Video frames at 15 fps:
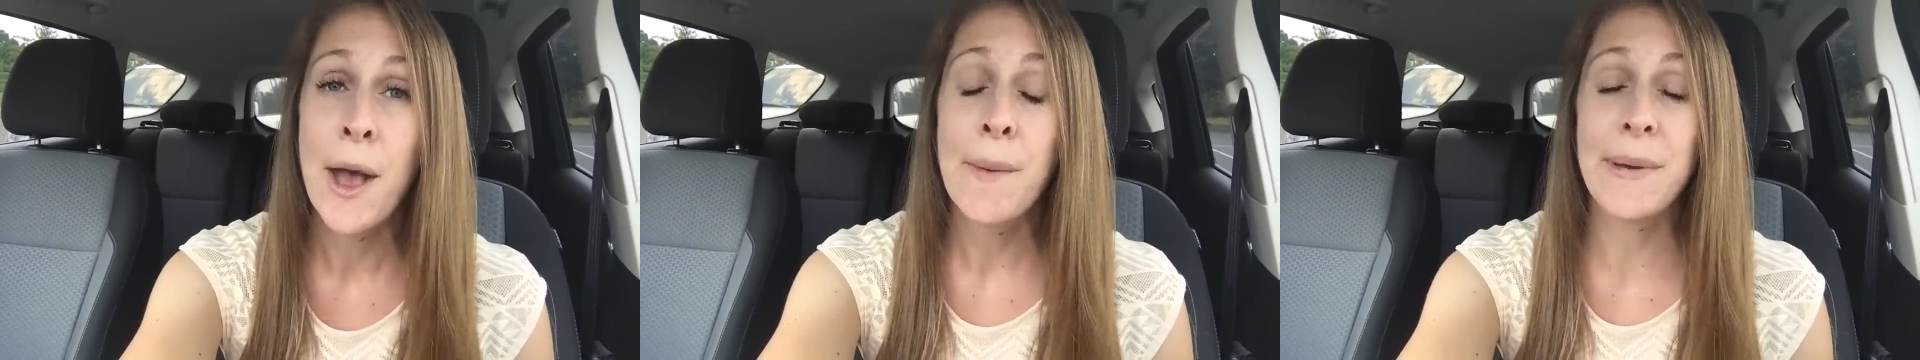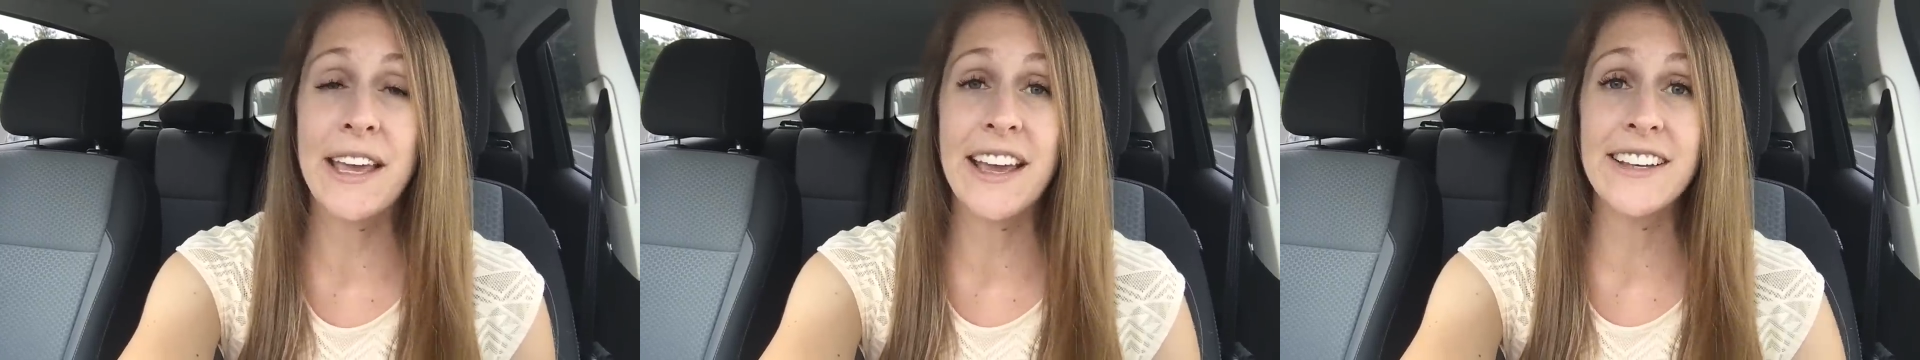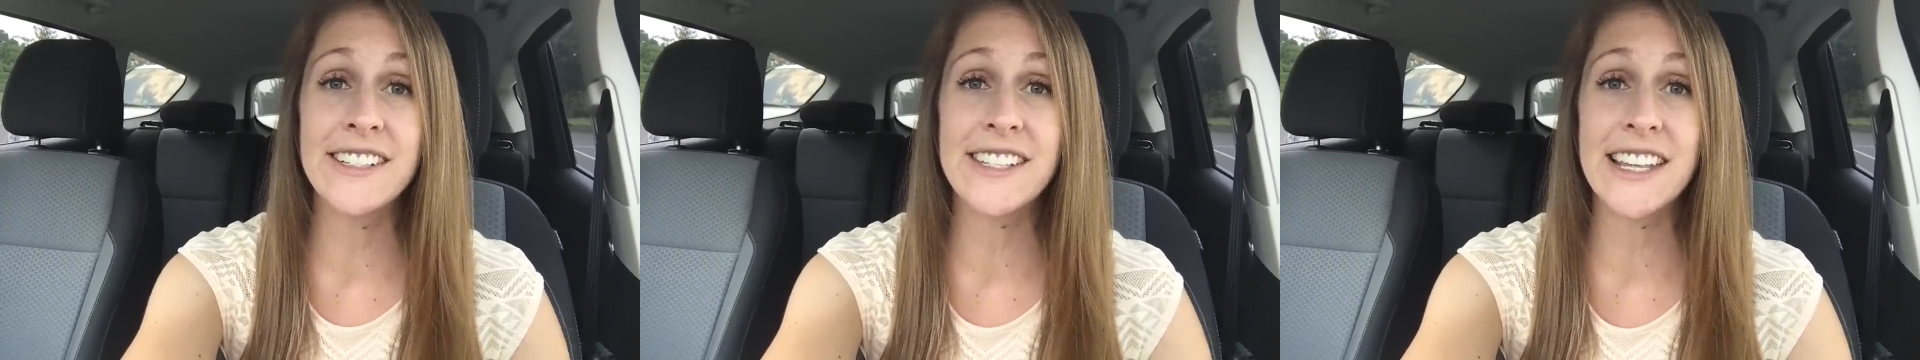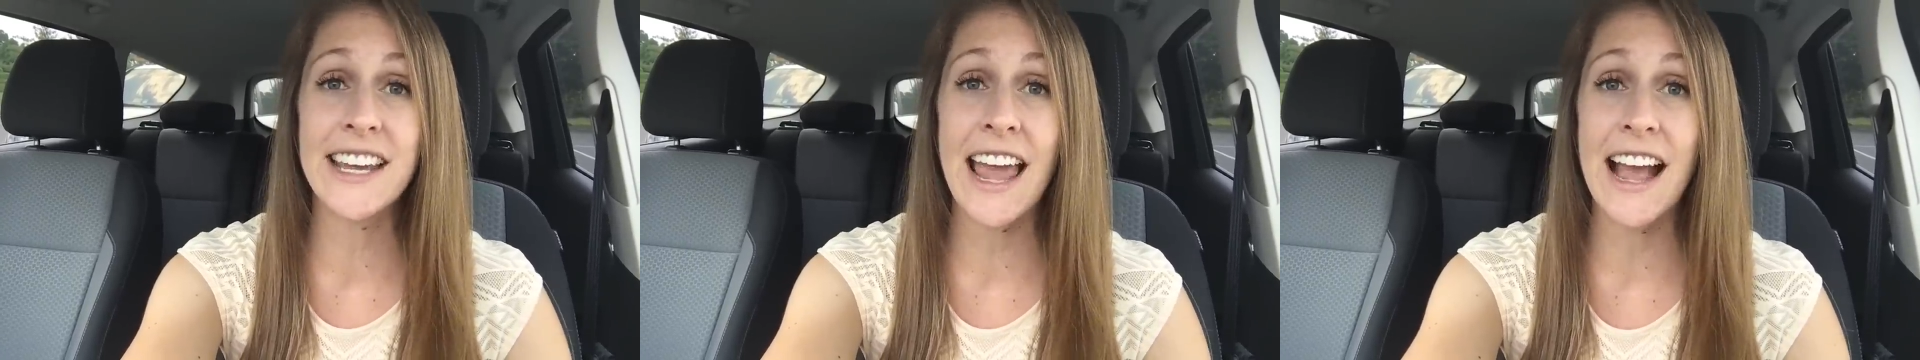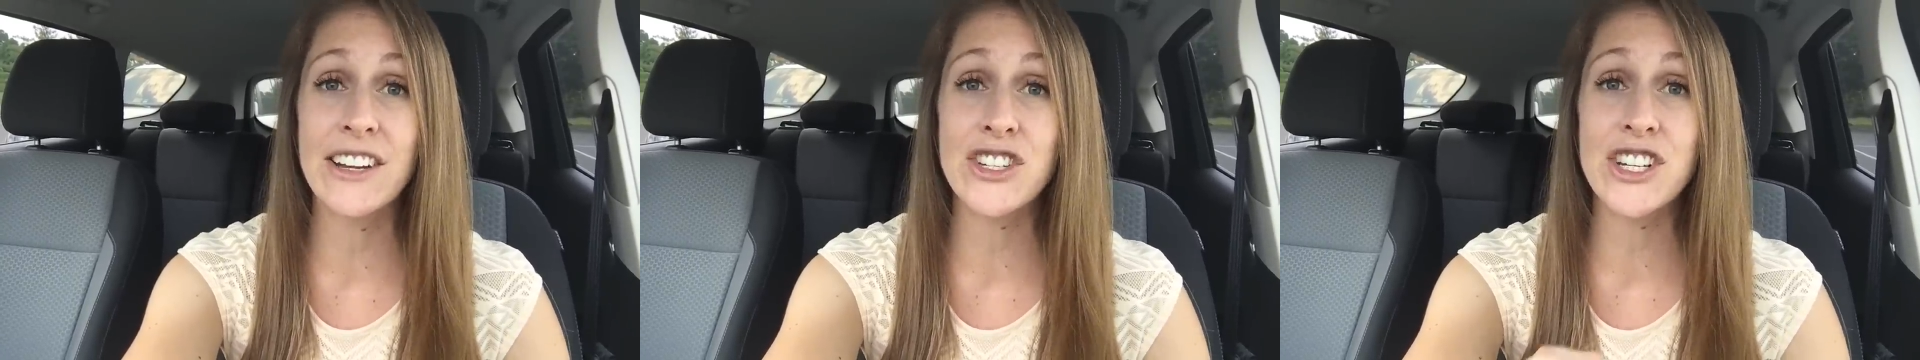because the
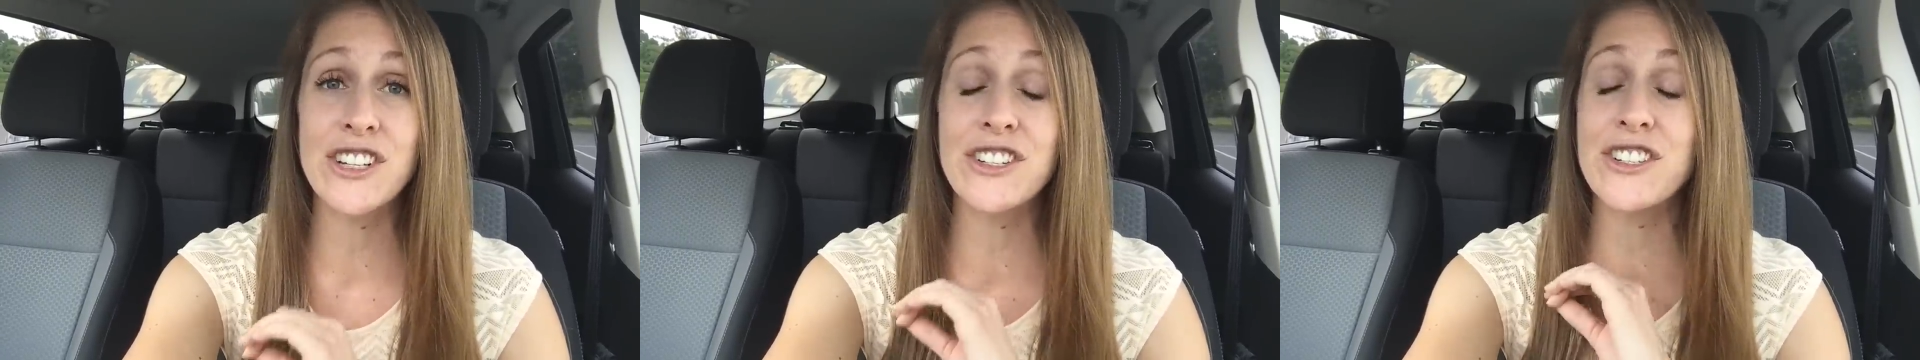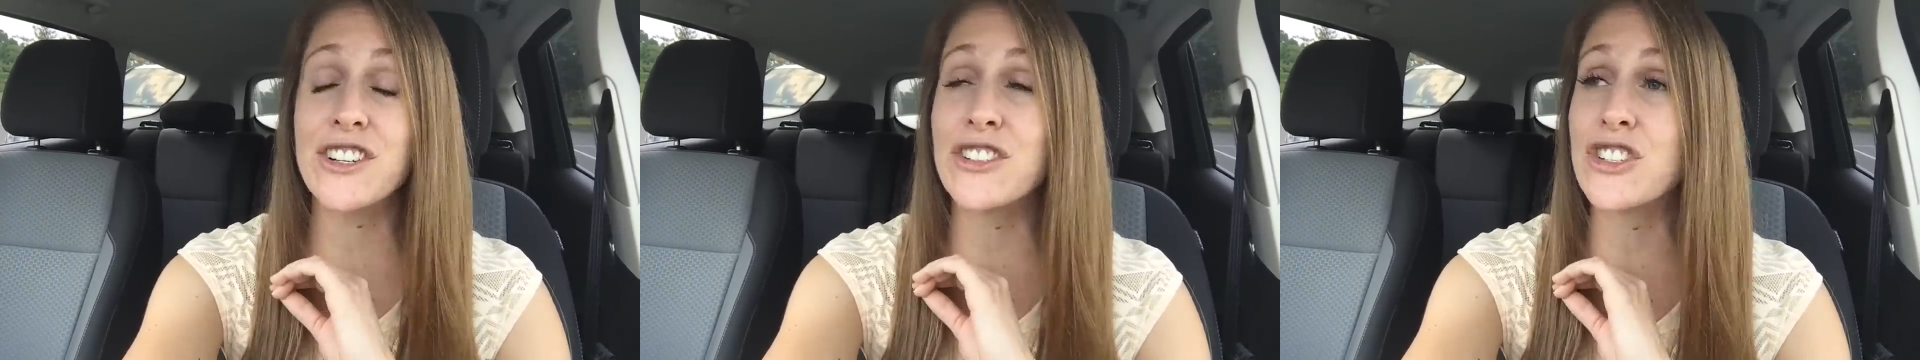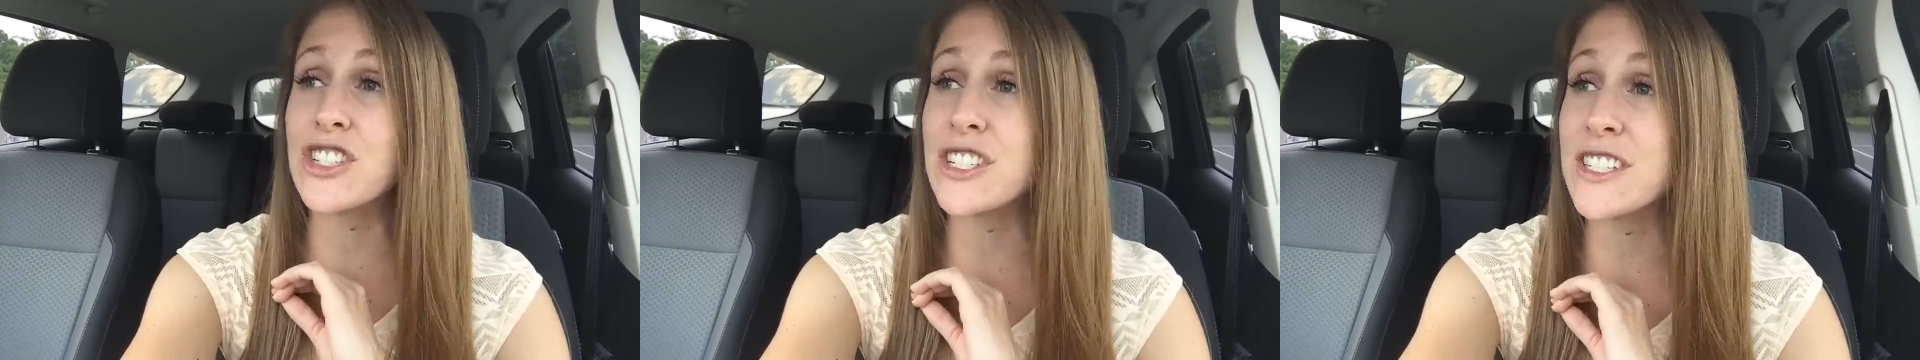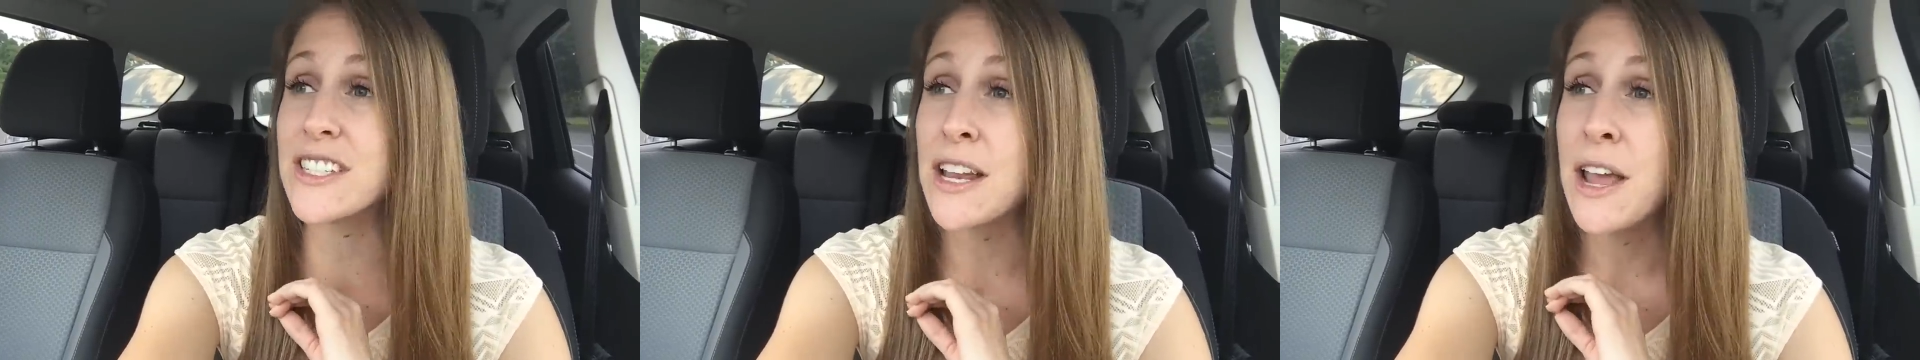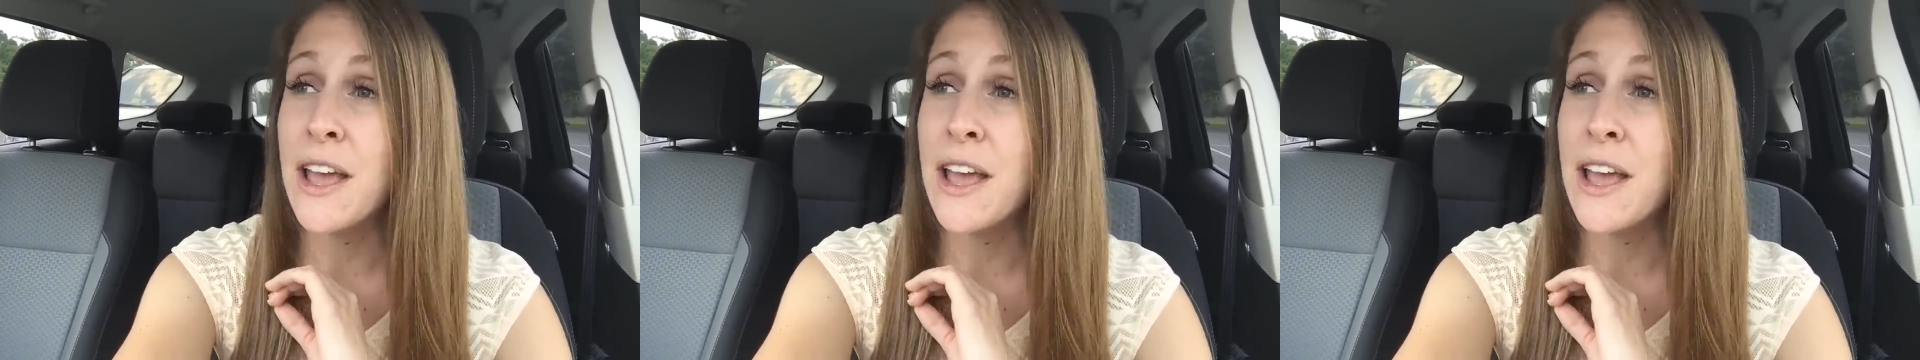cashiers are just